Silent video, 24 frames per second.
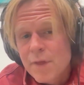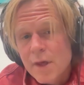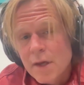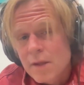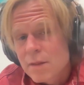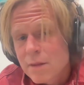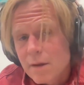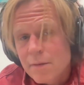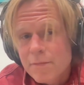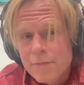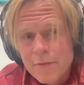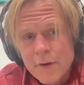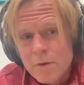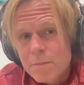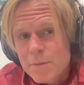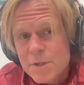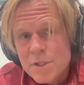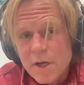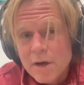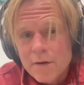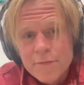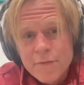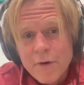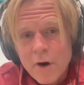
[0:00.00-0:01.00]
think the film is
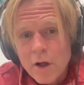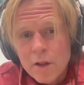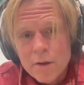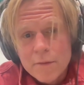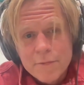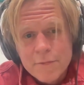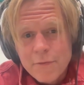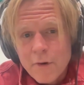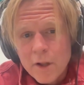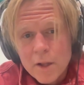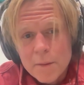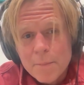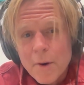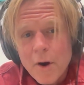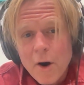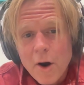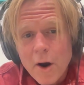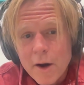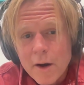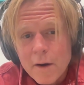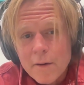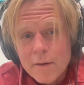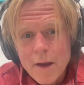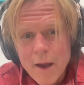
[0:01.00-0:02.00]
going to fall
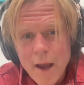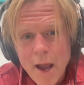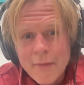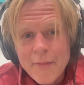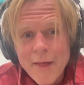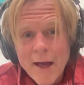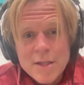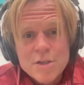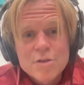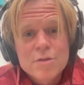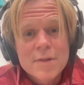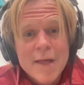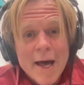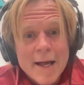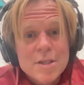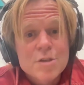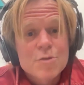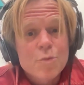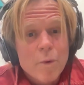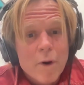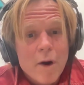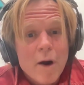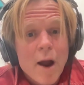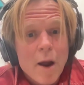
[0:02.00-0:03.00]
apart, and
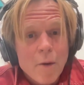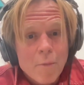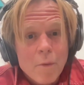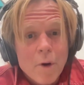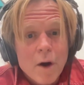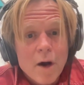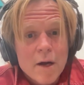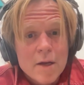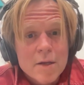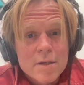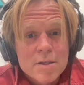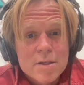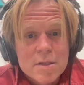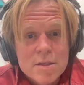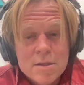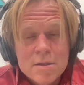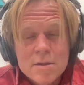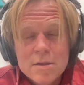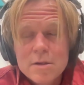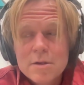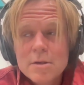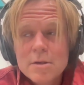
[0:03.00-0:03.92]
that's where I was.